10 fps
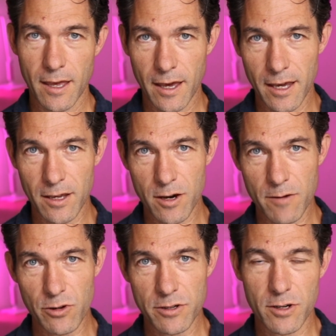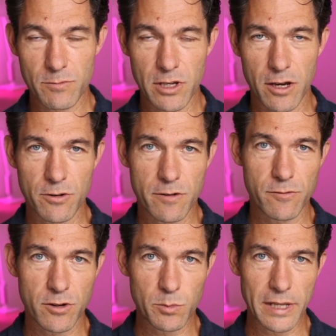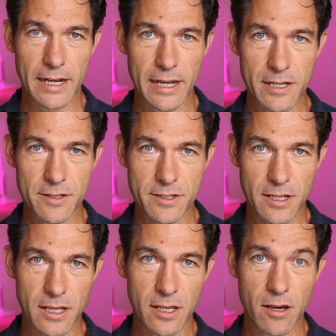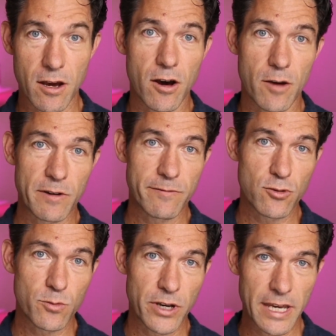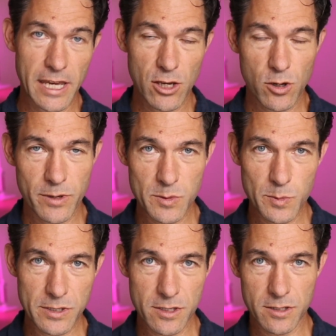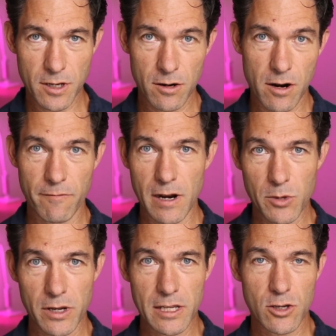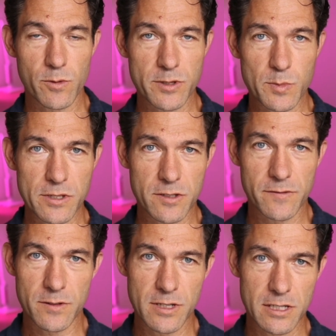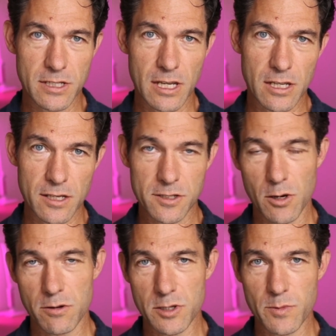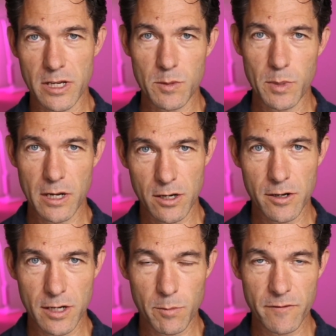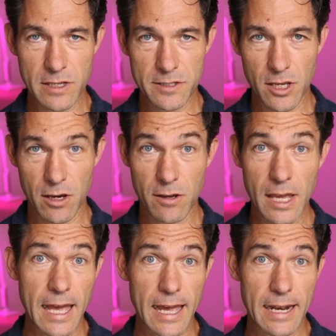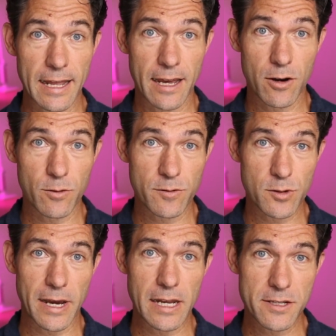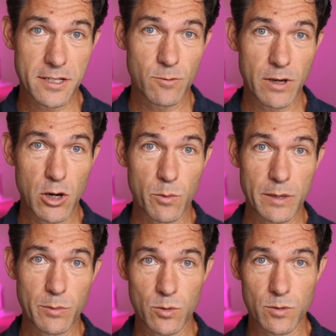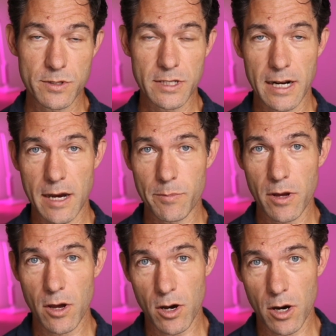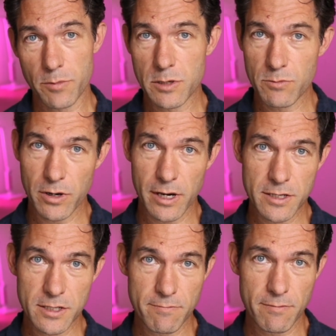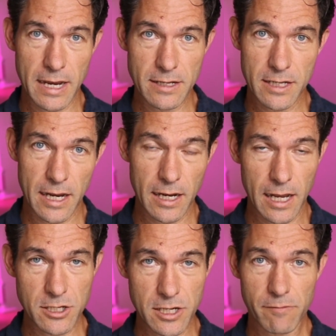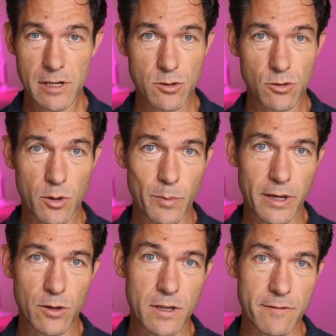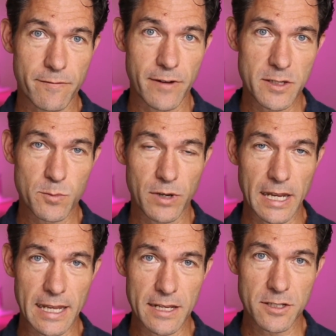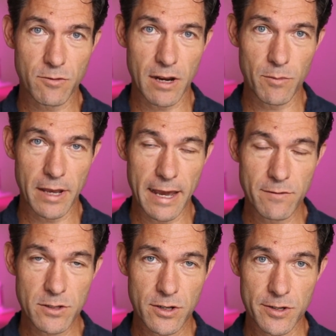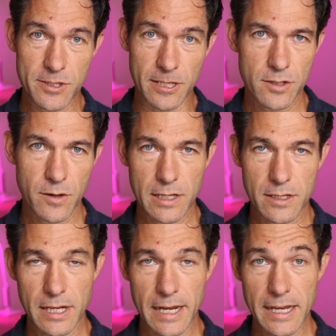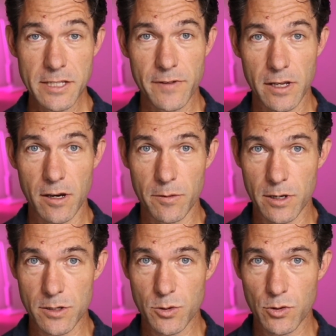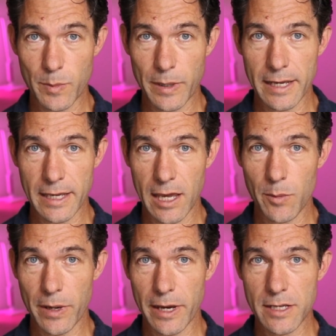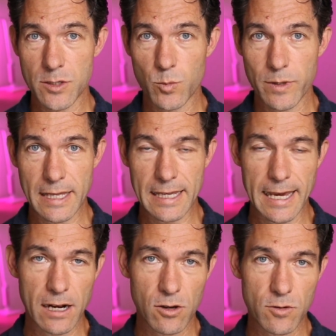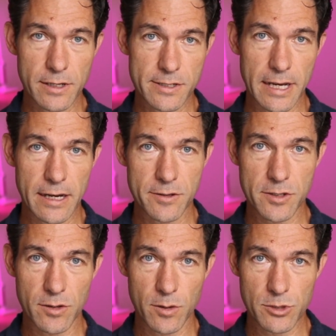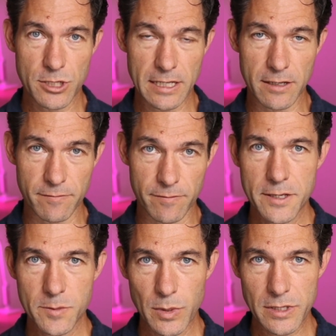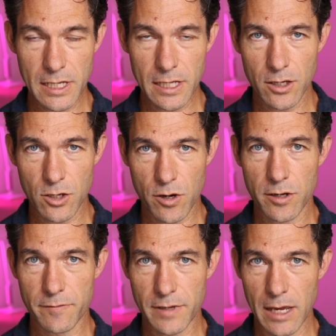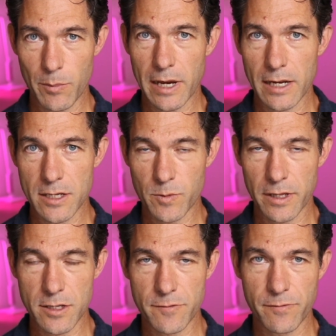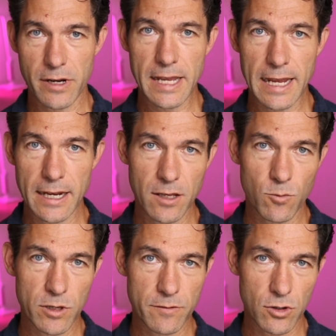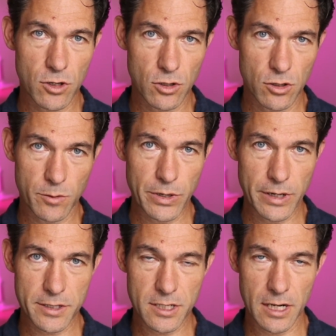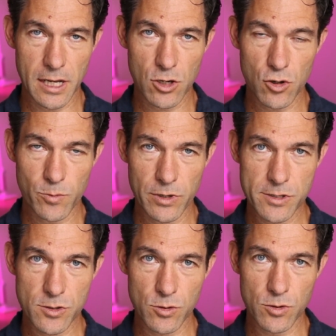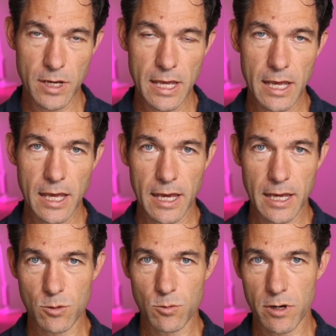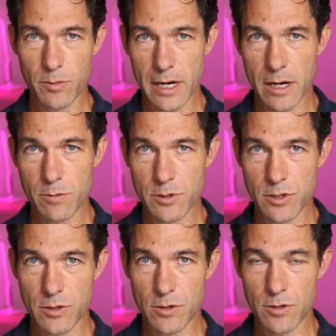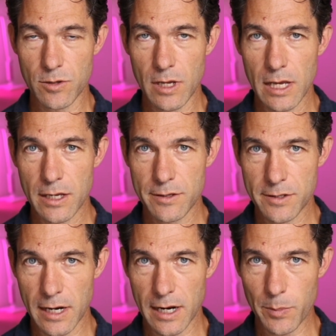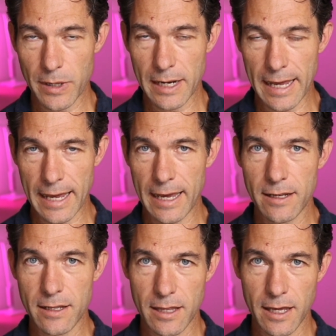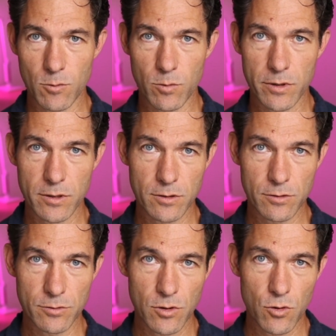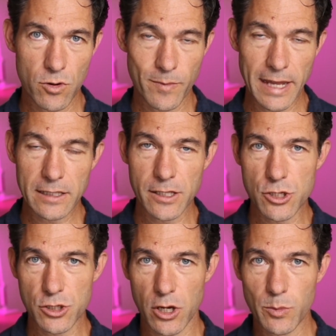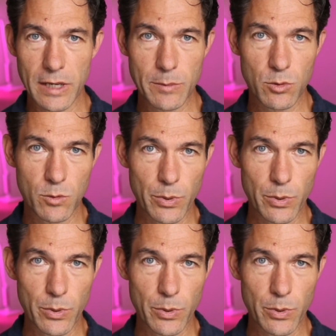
Hey, I'm Rod. I'm the owner of Rod Bland Agency. I'm a former e-commerce business owner. I ran my own e-commerce business for 16 years, sold it to my competitor a couple of years ago, and now through my agency, we help people set up, optimize, maintain, and generally do a lot better with Facebook and Instagram advertising. So in today's video, I'm going to talk about campaigns with the catalog sales objective. This particular kind of campaign is one that's very handy where you've got a lot of products in an e-commerce store and you want to be able to set up an ad that will automatically show people